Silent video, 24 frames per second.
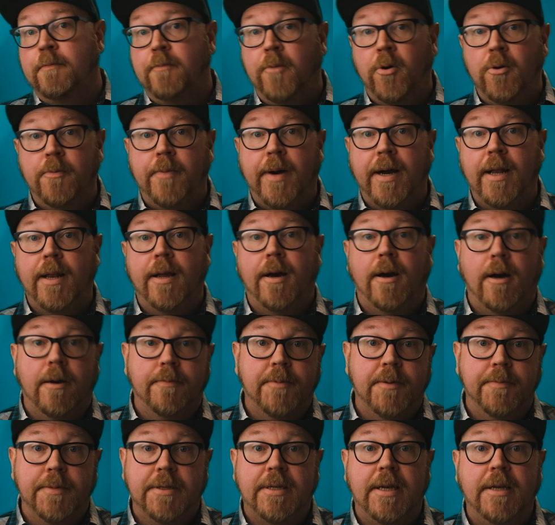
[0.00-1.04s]
mobile
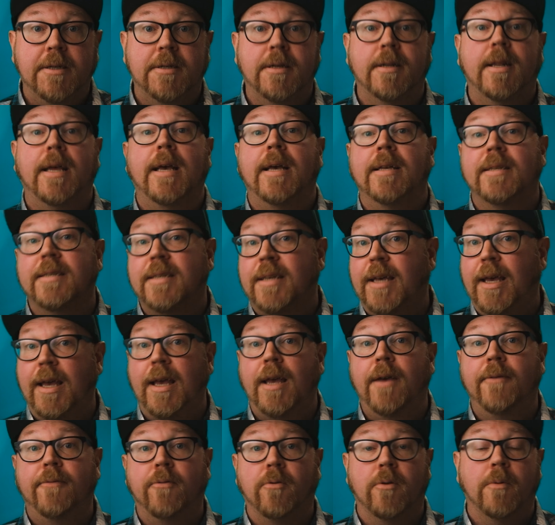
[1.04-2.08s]
optimization is
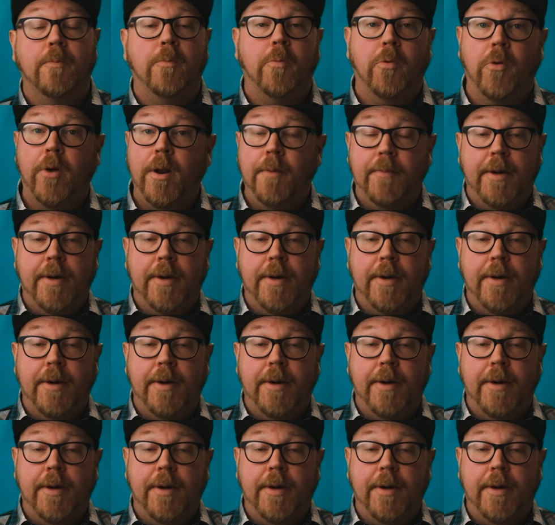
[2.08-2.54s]
key for pretty